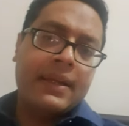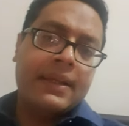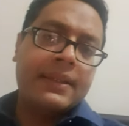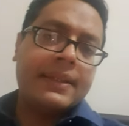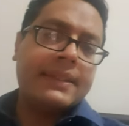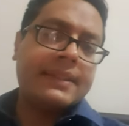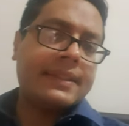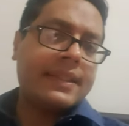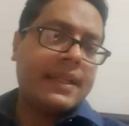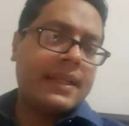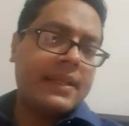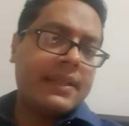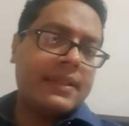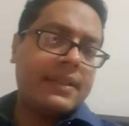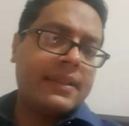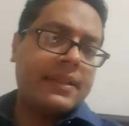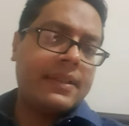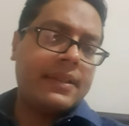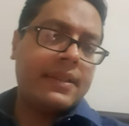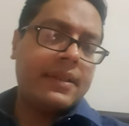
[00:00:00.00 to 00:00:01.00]
this is
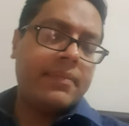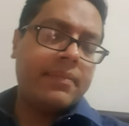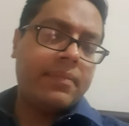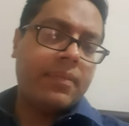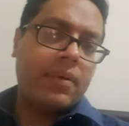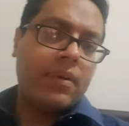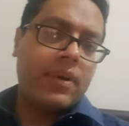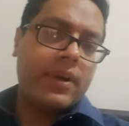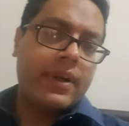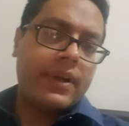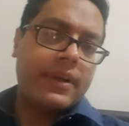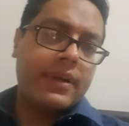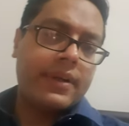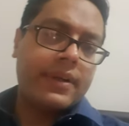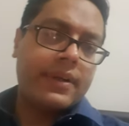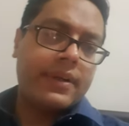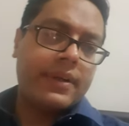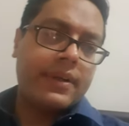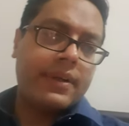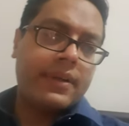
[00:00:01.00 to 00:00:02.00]
another
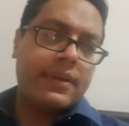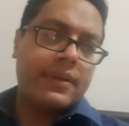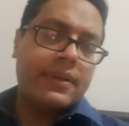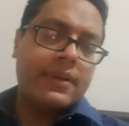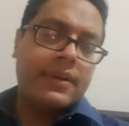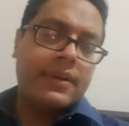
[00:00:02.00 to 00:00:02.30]
important uh,